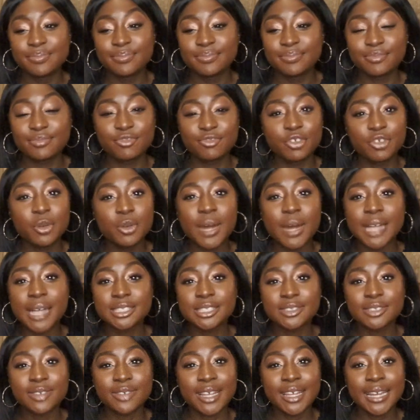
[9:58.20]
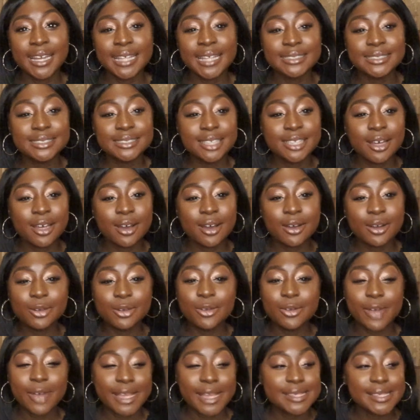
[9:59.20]
Real House of Atlanta
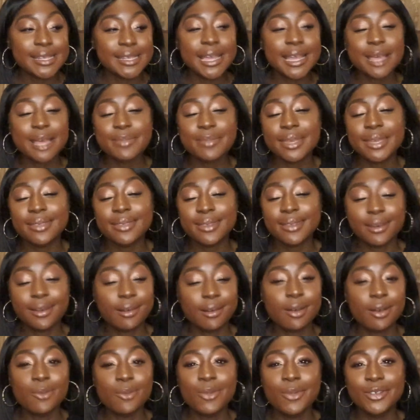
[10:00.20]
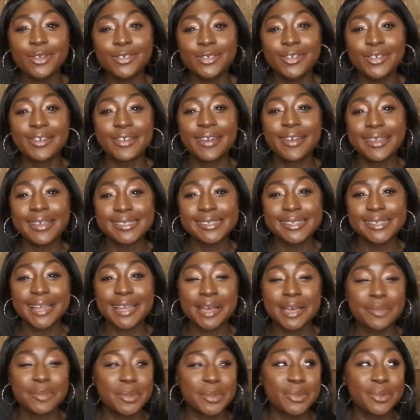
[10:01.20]
or Grey's Anatomy, then I can't watch Grey's
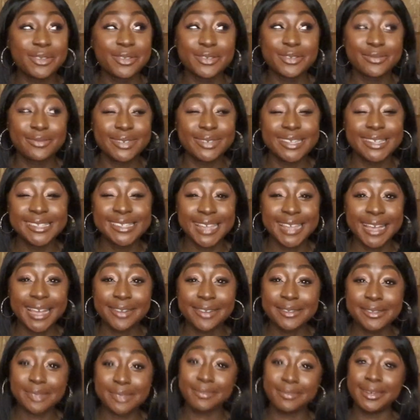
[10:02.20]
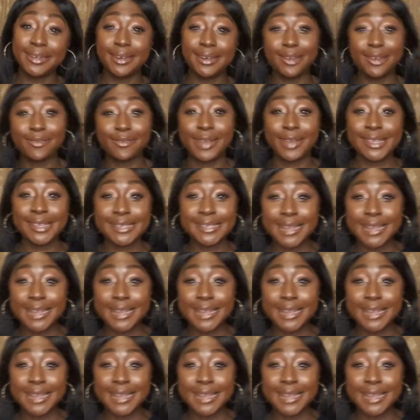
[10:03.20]
Anatomy, which is really sad because I really love Grey's